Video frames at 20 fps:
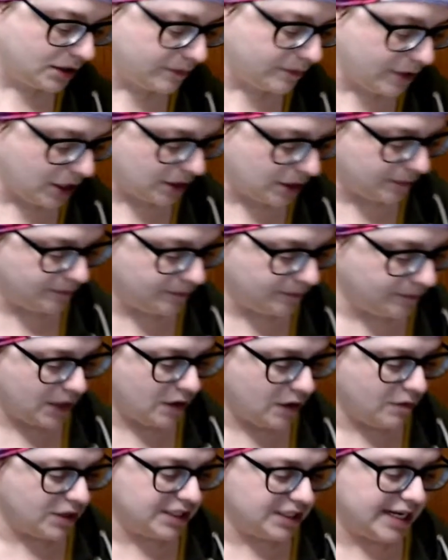Come here.
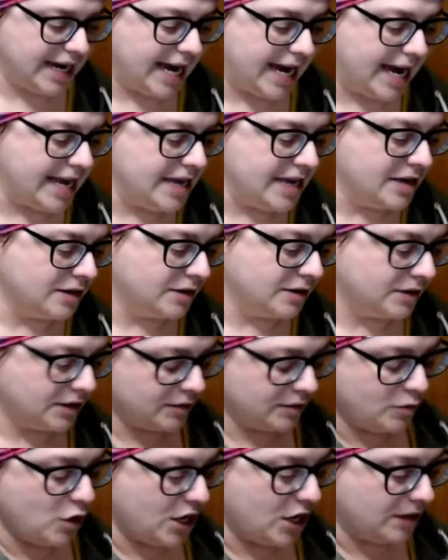You want to say hi?
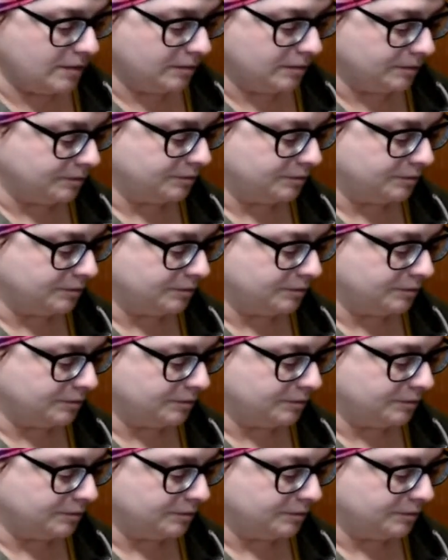Come on.